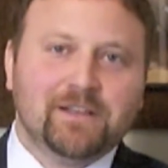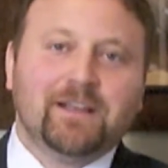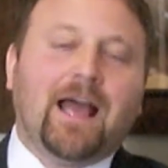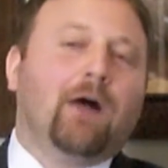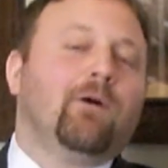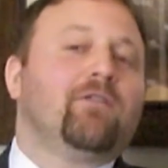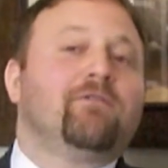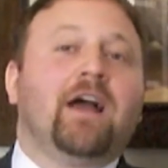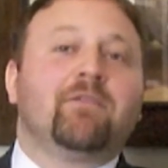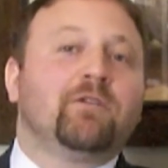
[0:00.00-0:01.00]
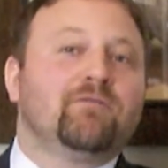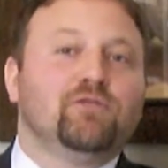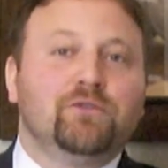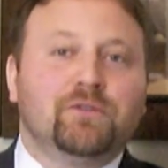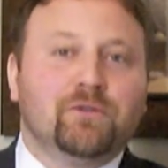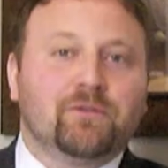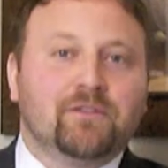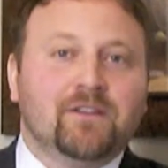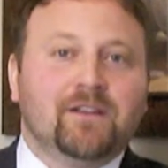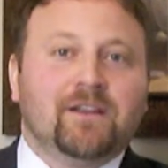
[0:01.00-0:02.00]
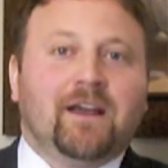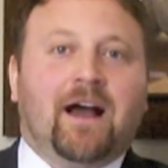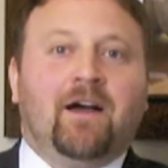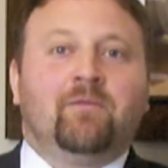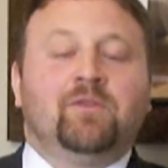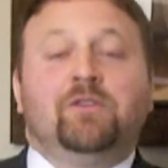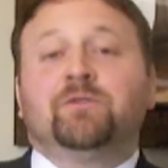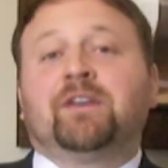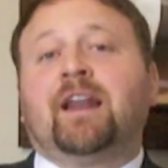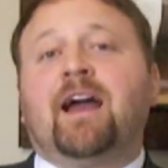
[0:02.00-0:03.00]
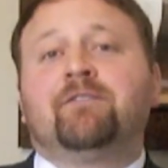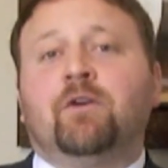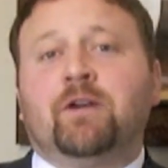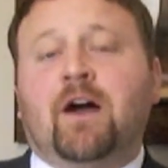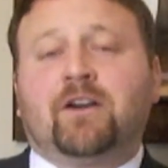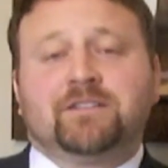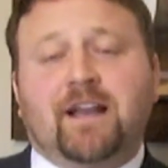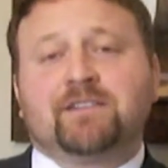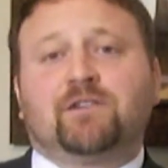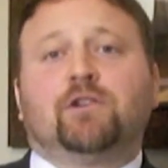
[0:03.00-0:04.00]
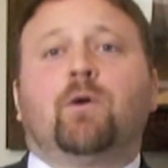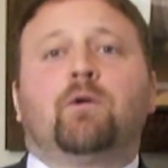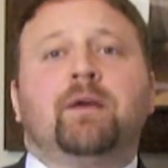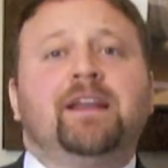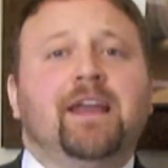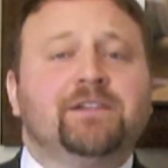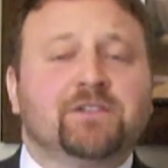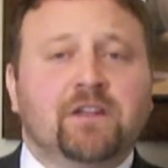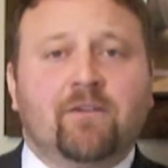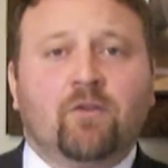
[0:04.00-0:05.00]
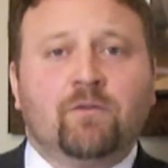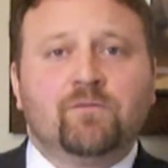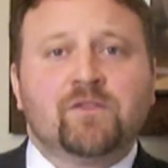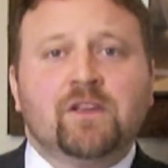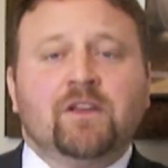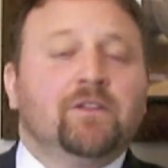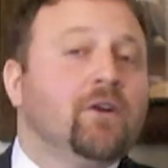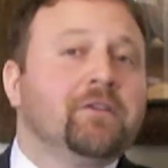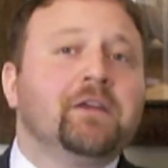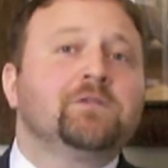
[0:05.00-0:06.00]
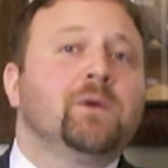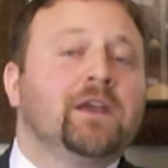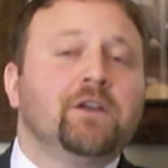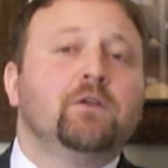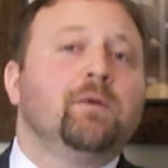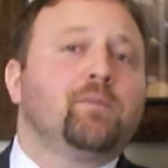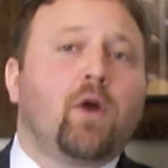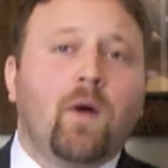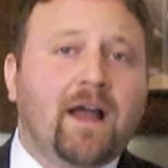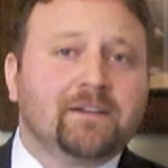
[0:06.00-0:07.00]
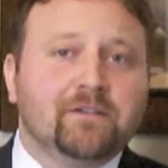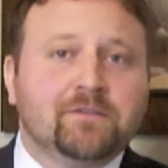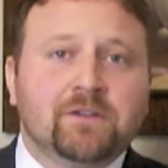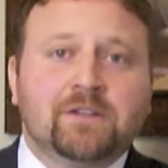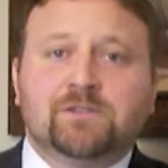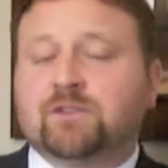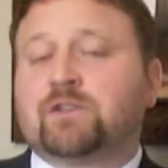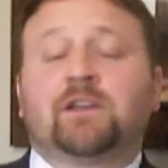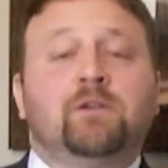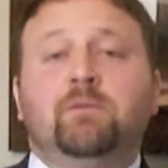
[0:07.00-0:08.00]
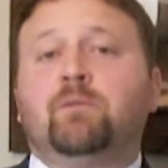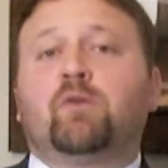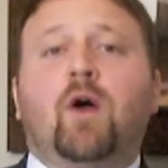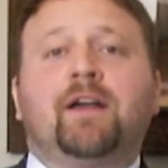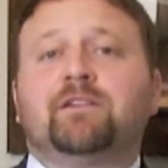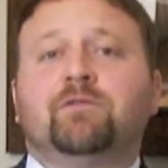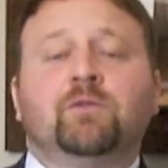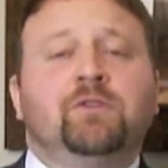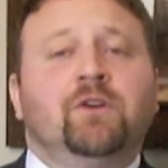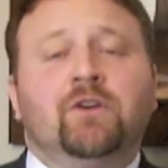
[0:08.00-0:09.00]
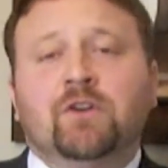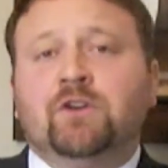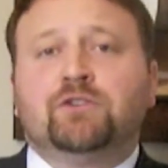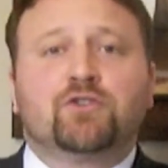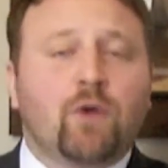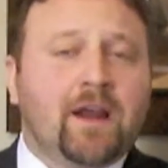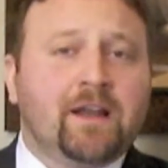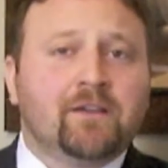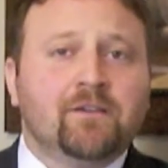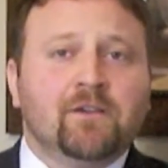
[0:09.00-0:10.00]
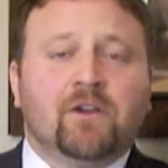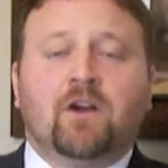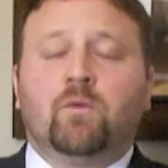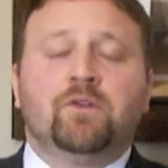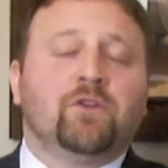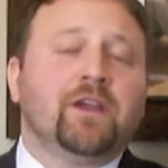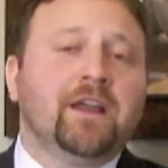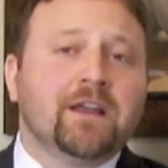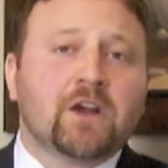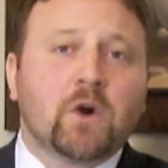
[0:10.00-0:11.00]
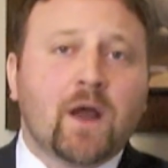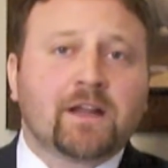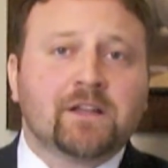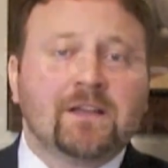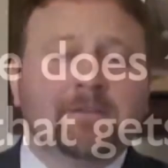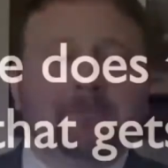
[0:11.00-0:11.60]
However, I've gotten rid of Bluetooth. I'm using an iPhone now because it has a lower radiation level. There are things we can do to be proactive, just like you can be proactive when you're training, when you're eating correctly.